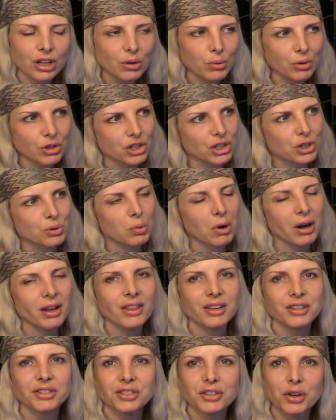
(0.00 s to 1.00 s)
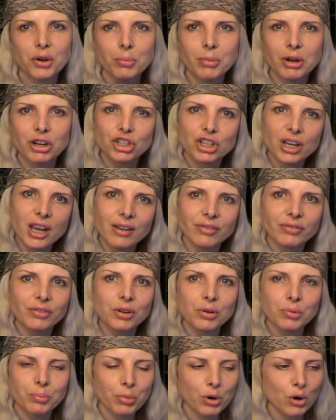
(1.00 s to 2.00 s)
which is why there's so much
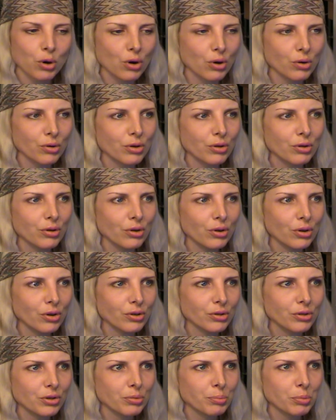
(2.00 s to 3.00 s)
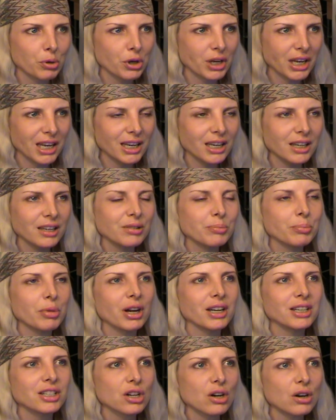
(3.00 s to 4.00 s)
effort put in
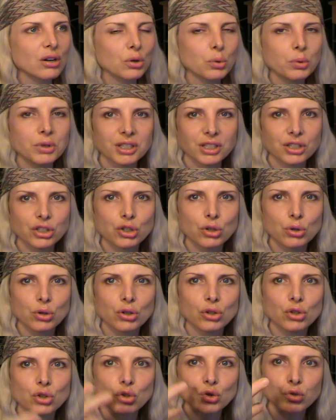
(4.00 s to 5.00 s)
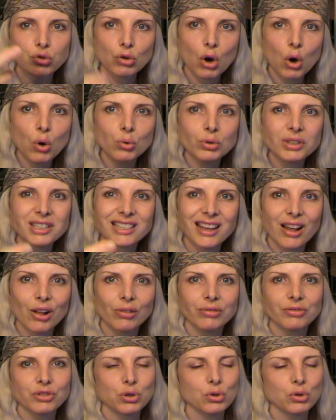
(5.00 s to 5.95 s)
by dark wizards to control self,